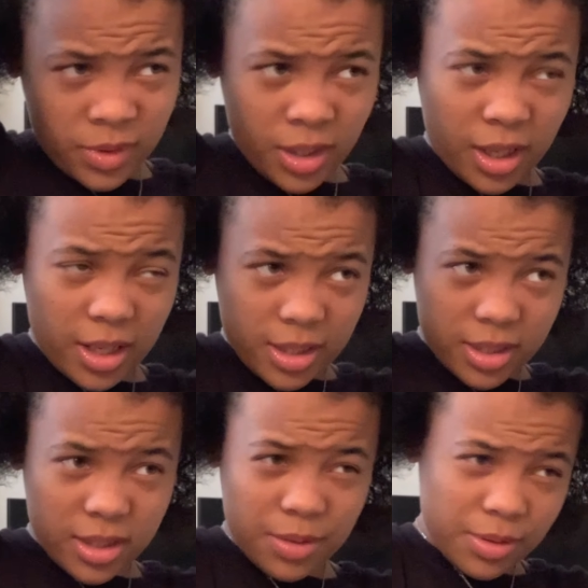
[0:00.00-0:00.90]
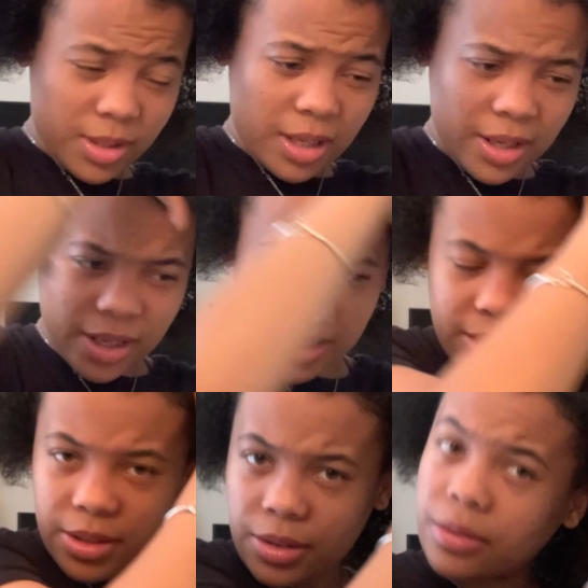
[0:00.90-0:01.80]
because it was Sunday,
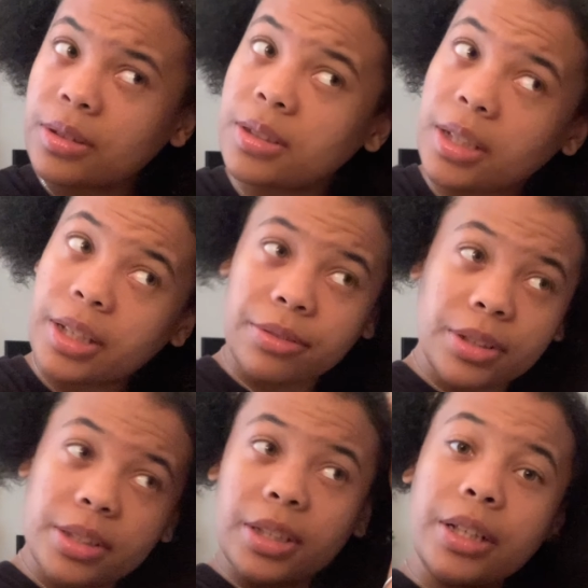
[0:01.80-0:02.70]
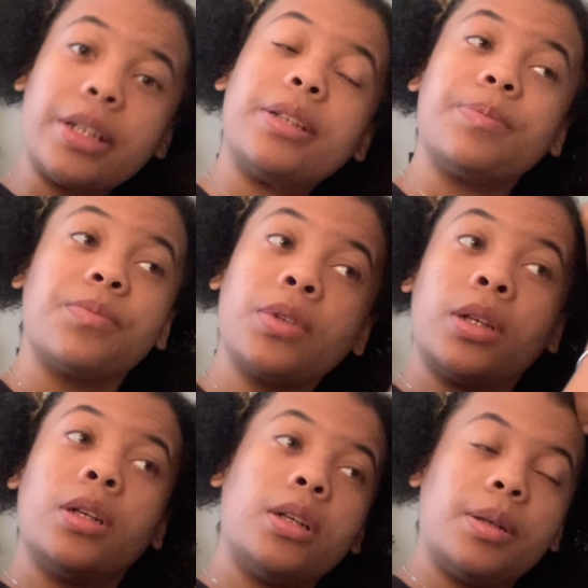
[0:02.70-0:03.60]
you know, it was Sunday reset.
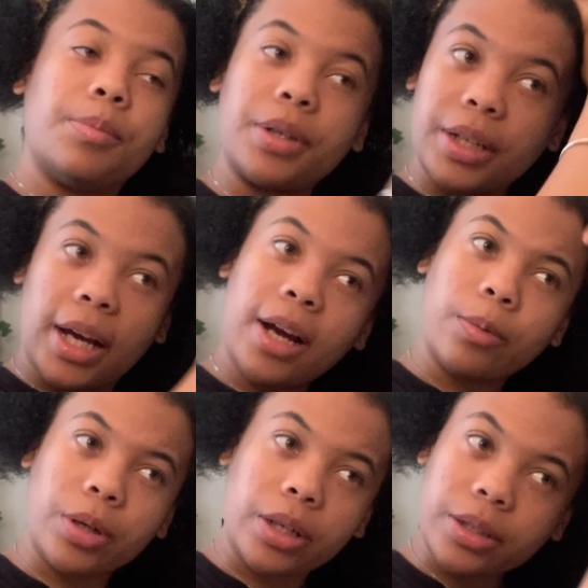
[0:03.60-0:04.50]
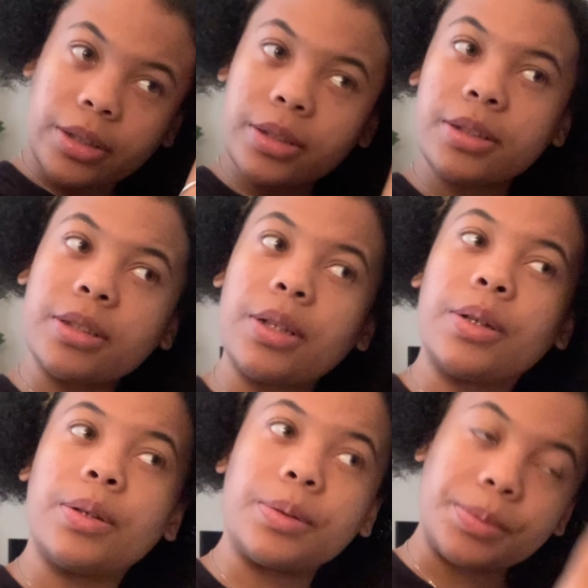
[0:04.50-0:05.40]
But I had work,
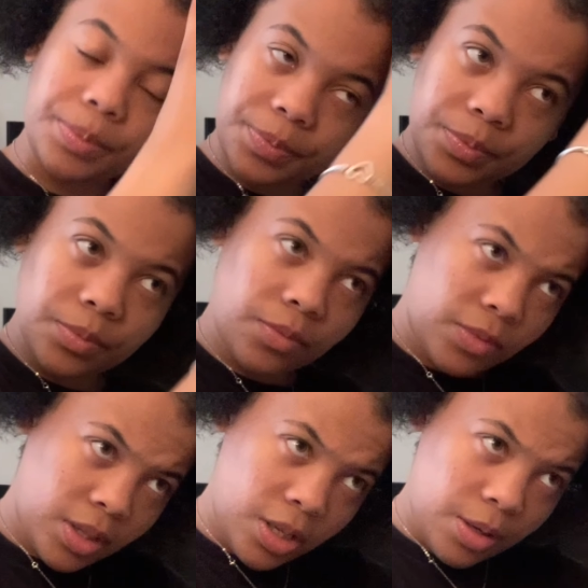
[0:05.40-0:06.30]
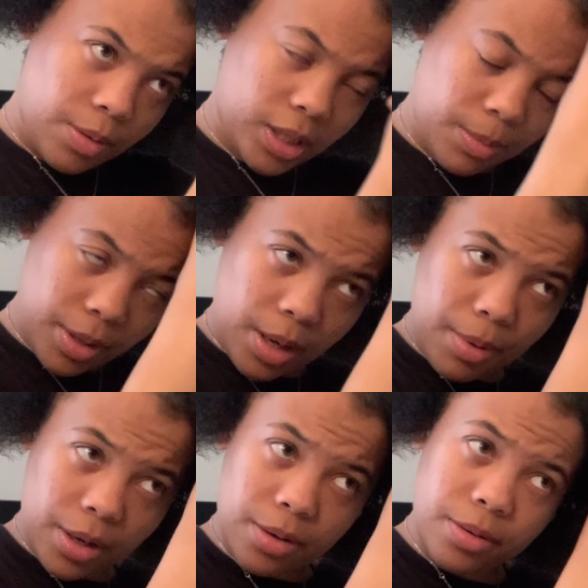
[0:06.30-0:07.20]
so by the time I got
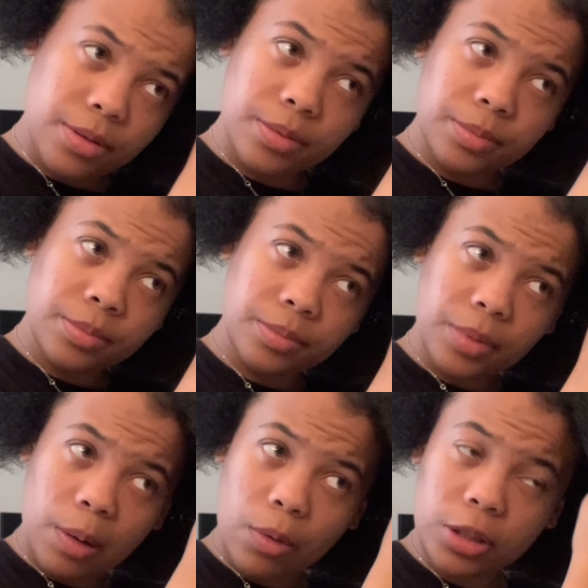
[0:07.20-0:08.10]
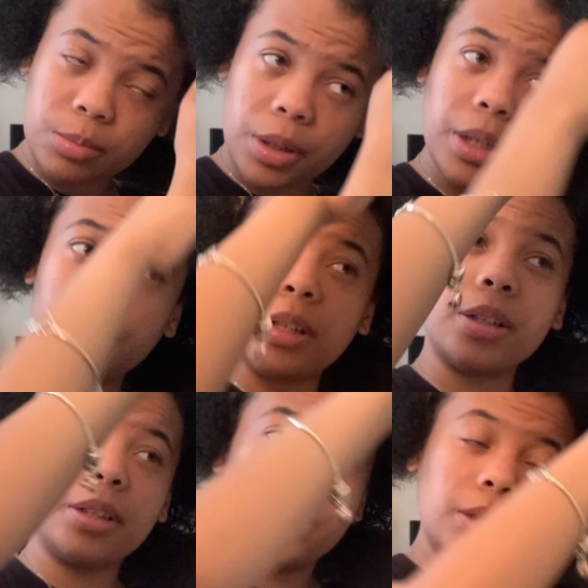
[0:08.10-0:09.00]
back home, I washed my
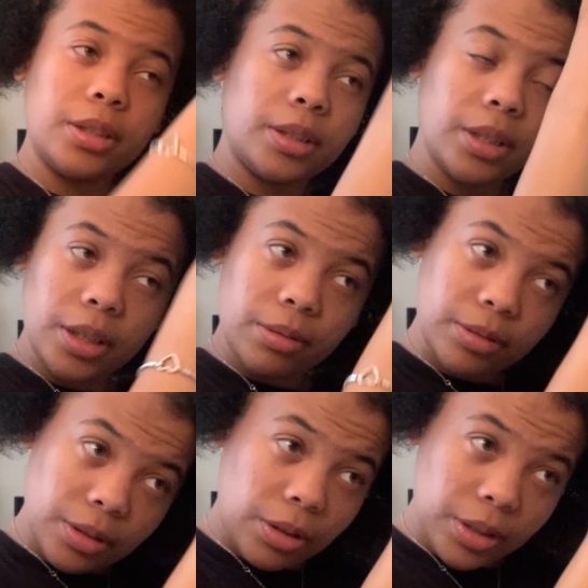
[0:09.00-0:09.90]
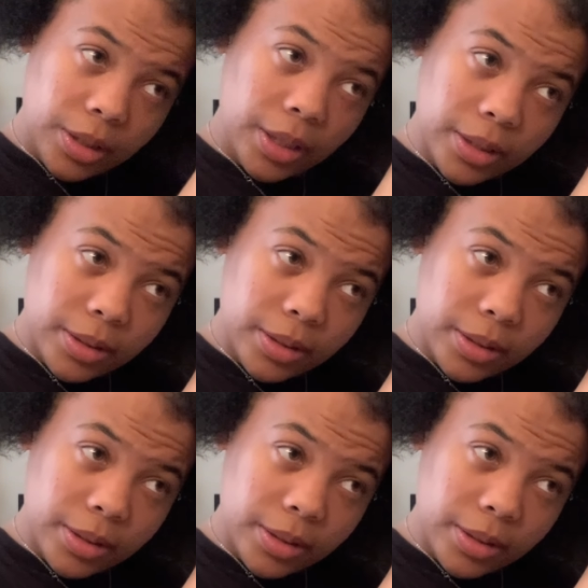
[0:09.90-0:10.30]
hair. It was already like